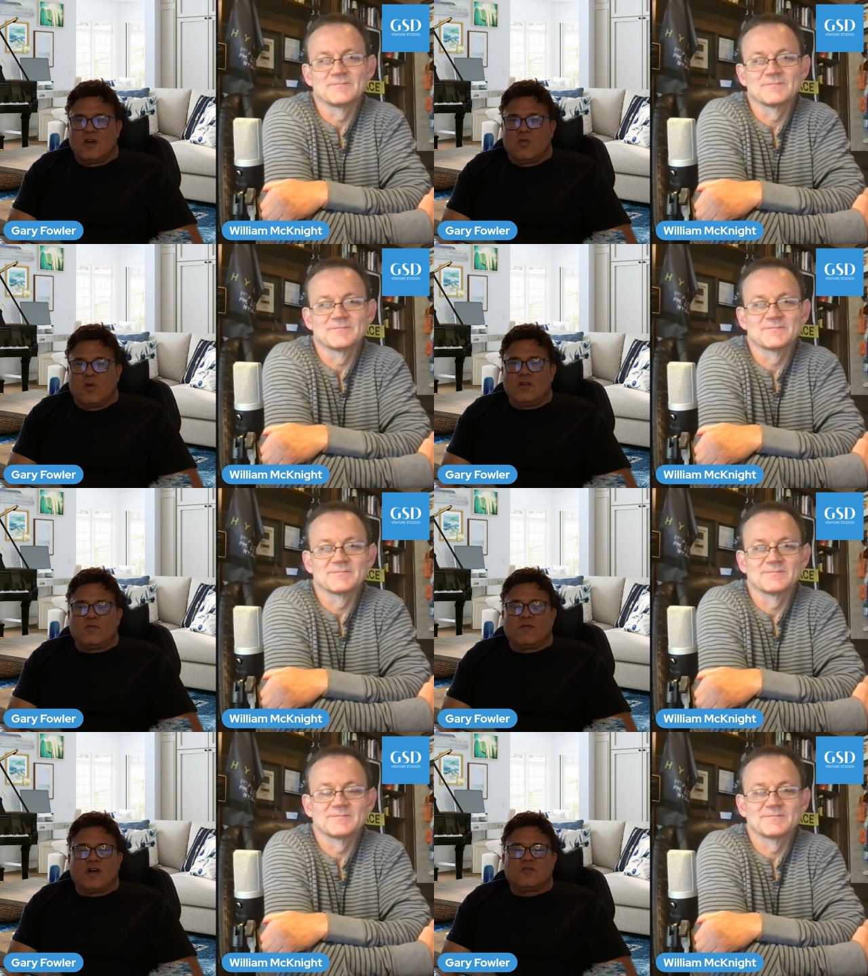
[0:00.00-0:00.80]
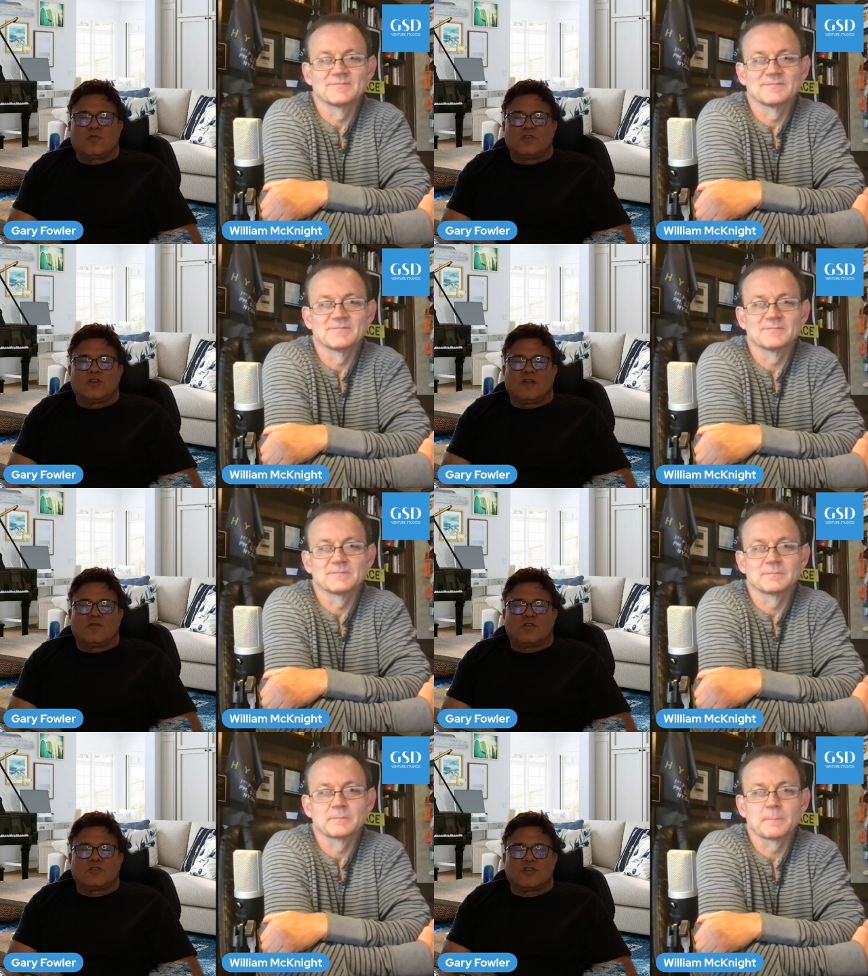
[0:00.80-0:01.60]
Speaker 1: what advice would you give
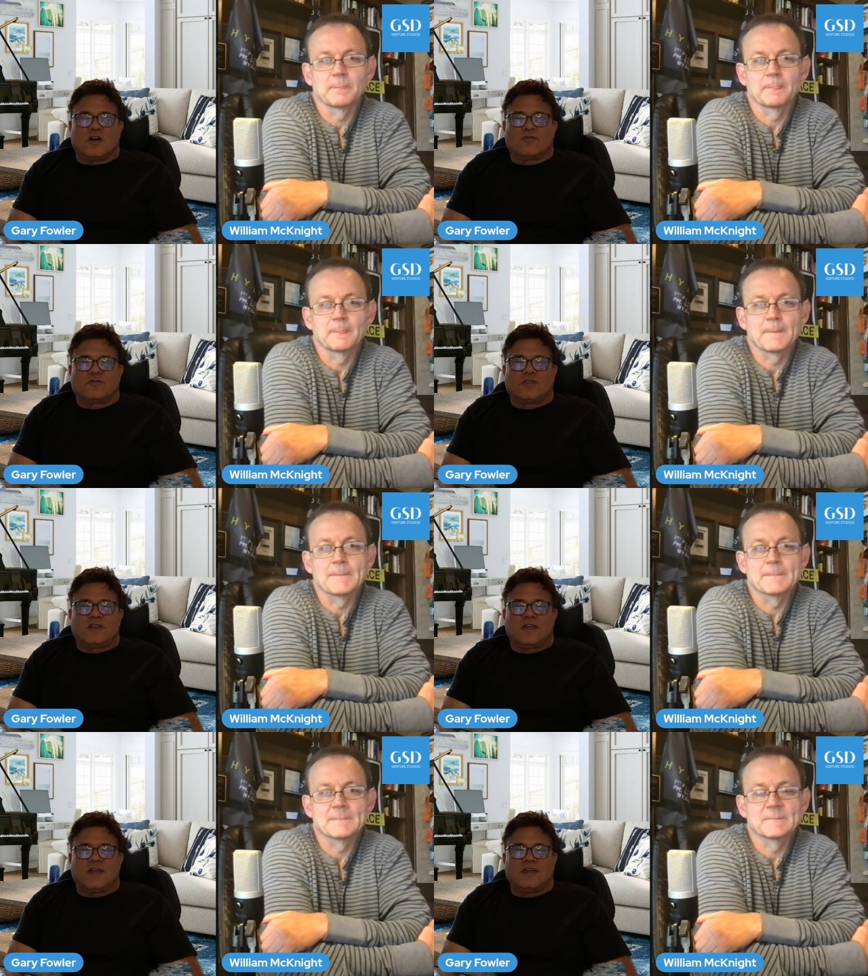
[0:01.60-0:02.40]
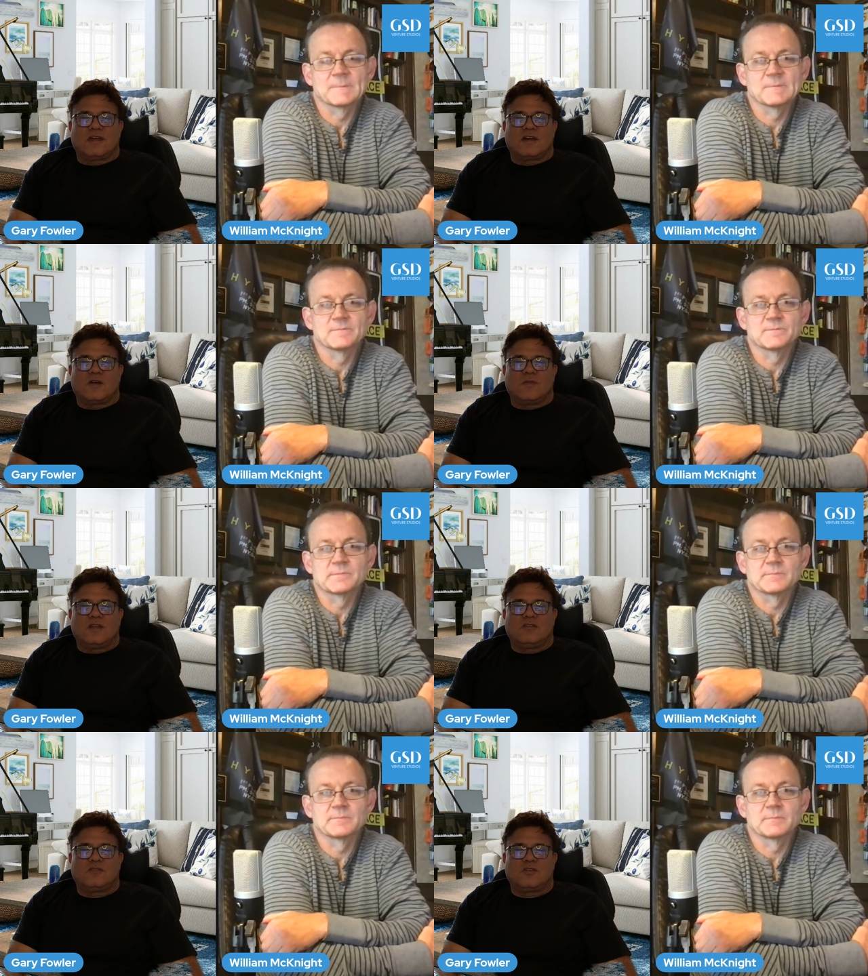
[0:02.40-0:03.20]
yourself today coming
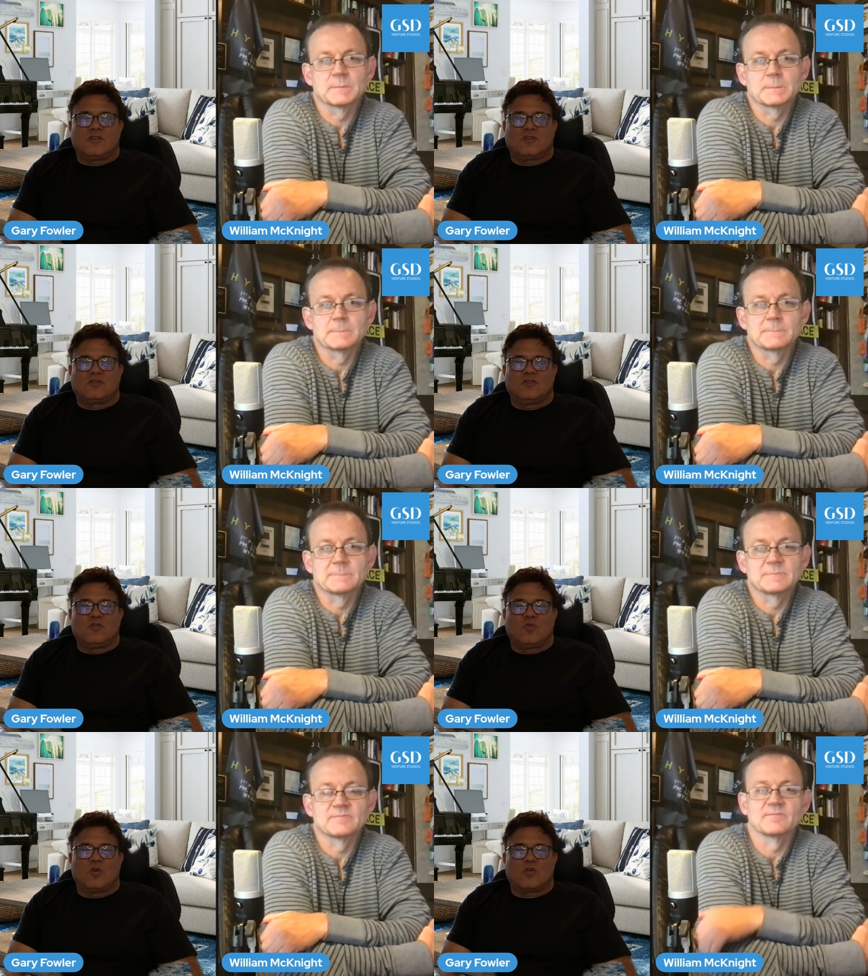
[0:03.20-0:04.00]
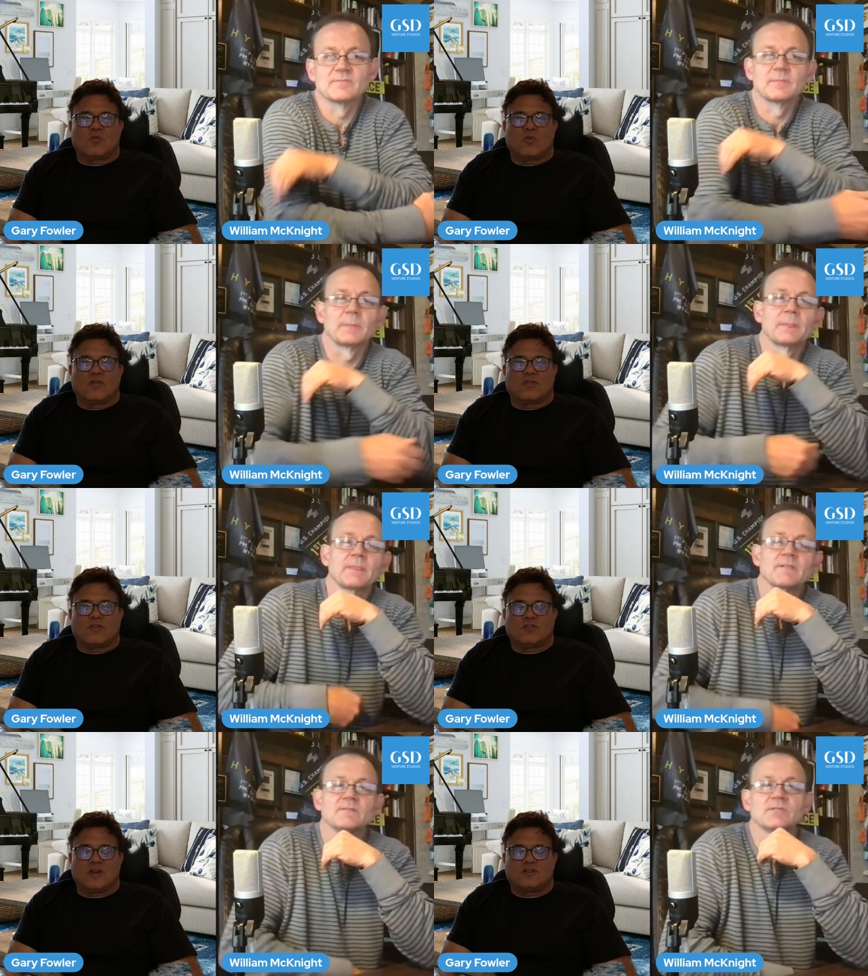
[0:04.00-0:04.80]
into this new world with the
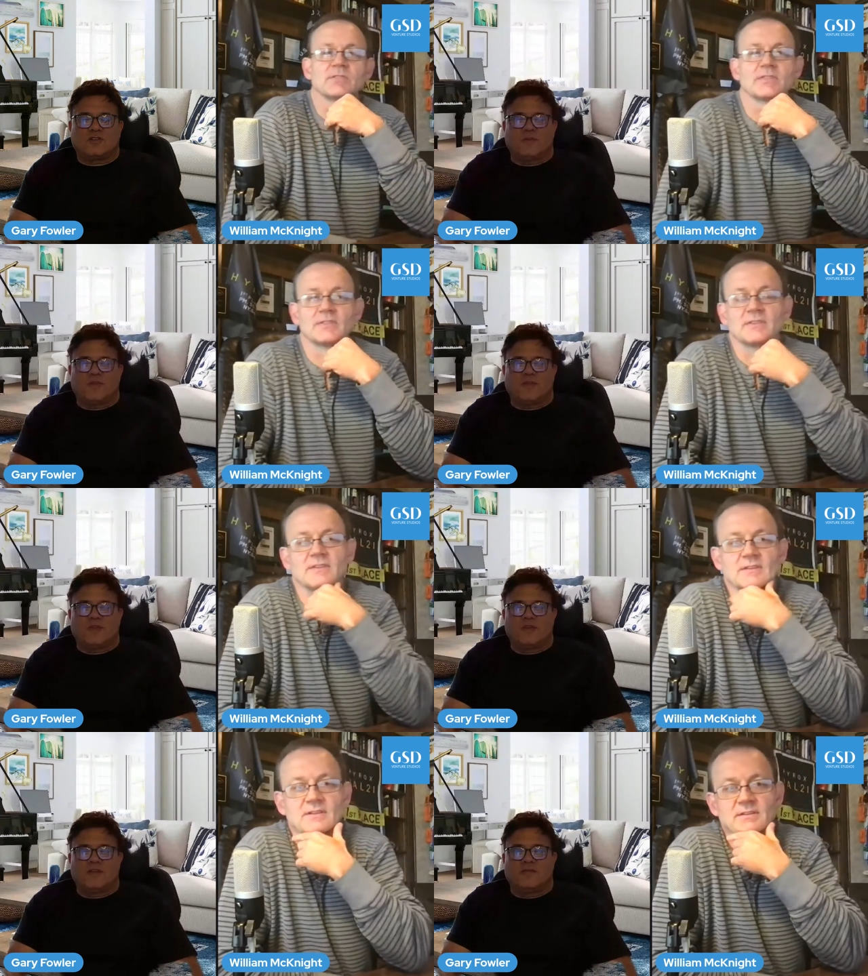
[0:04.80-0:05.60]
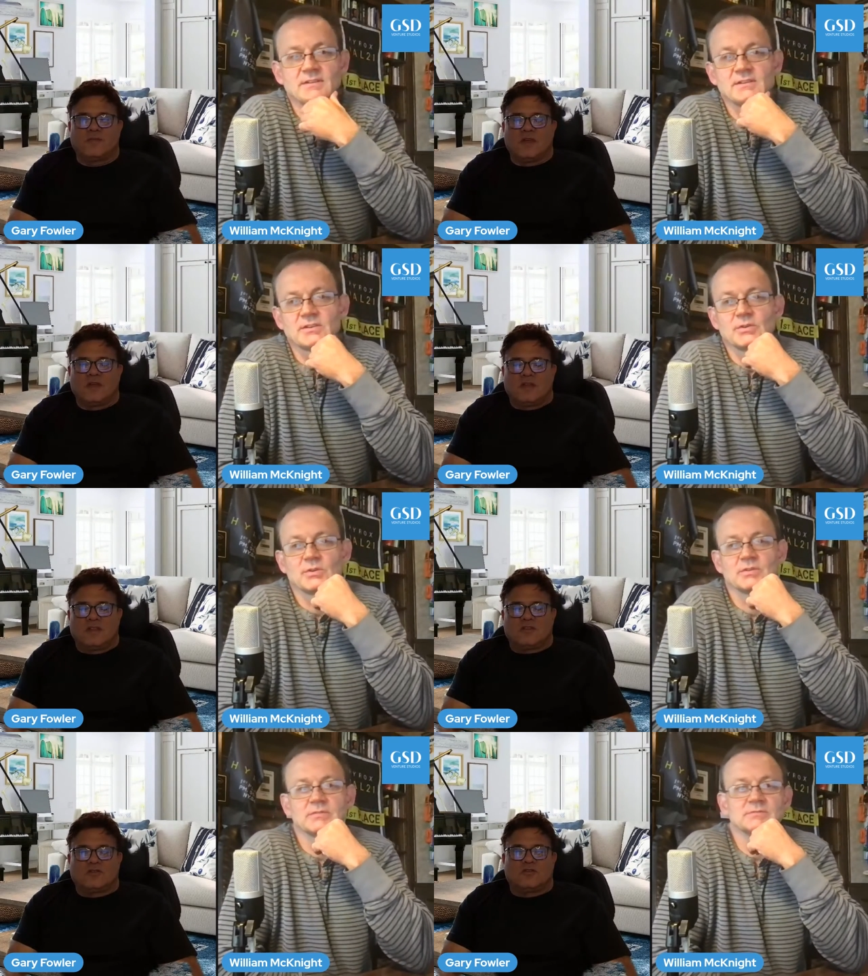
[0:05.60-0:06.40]
ChatGPT and
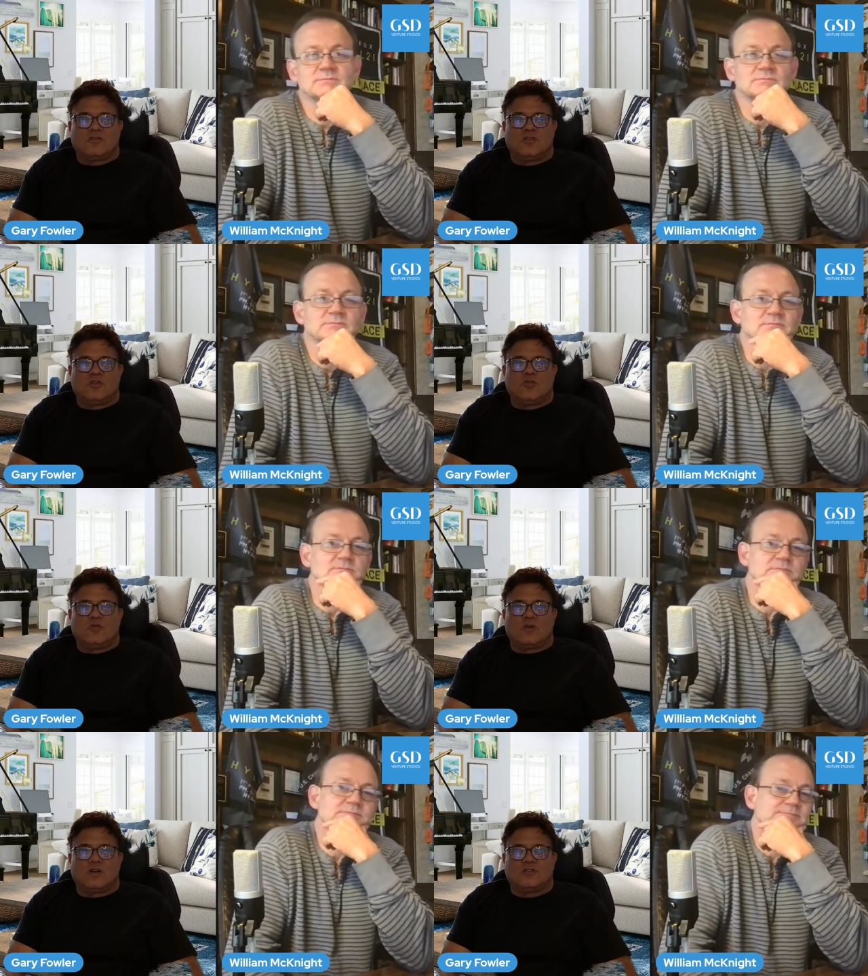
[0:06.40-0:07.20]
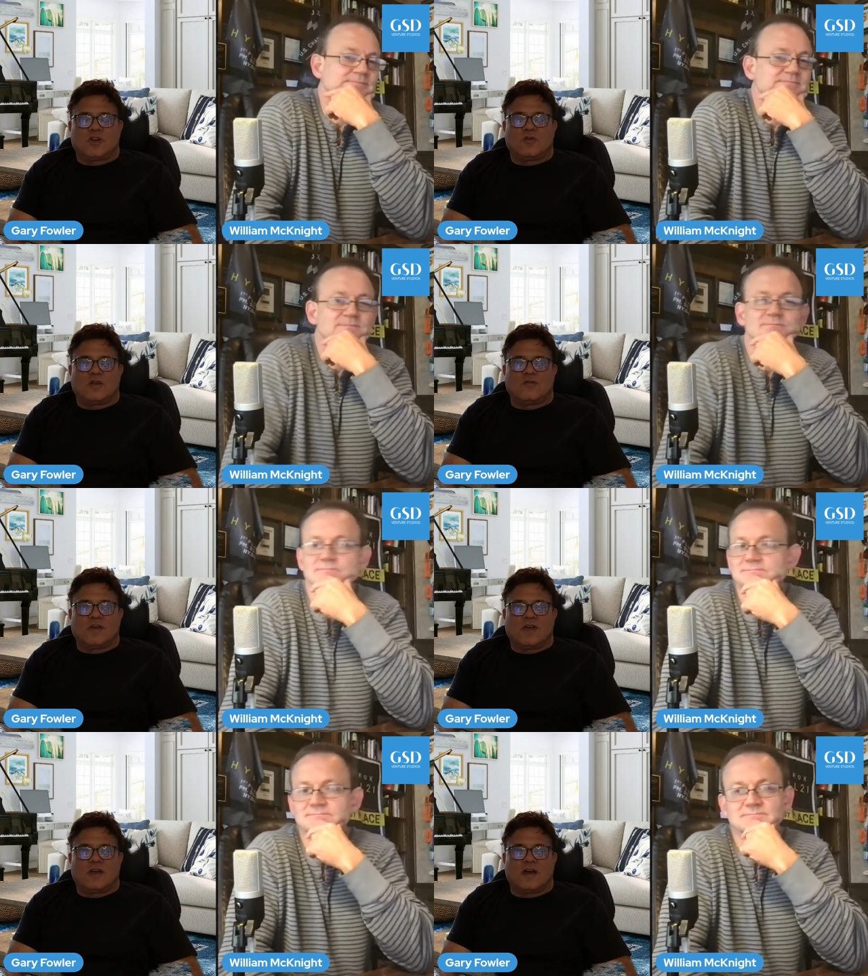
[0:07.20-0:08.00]
this new generative
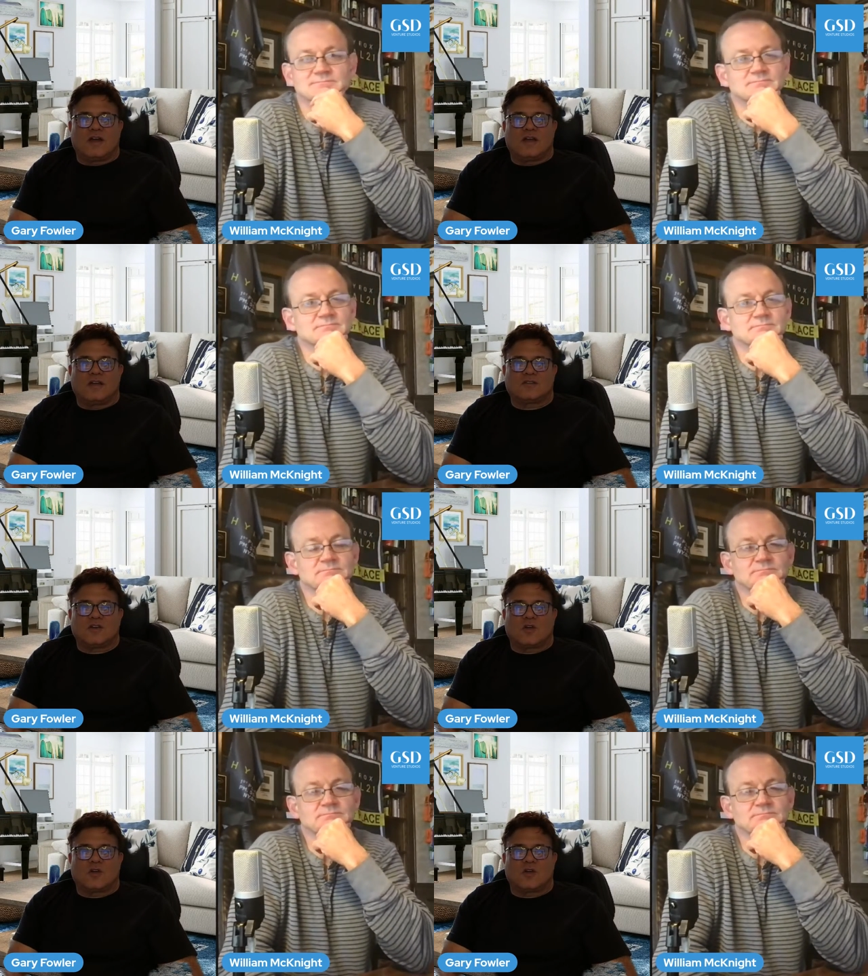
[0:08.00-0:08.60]
AI, et cetera?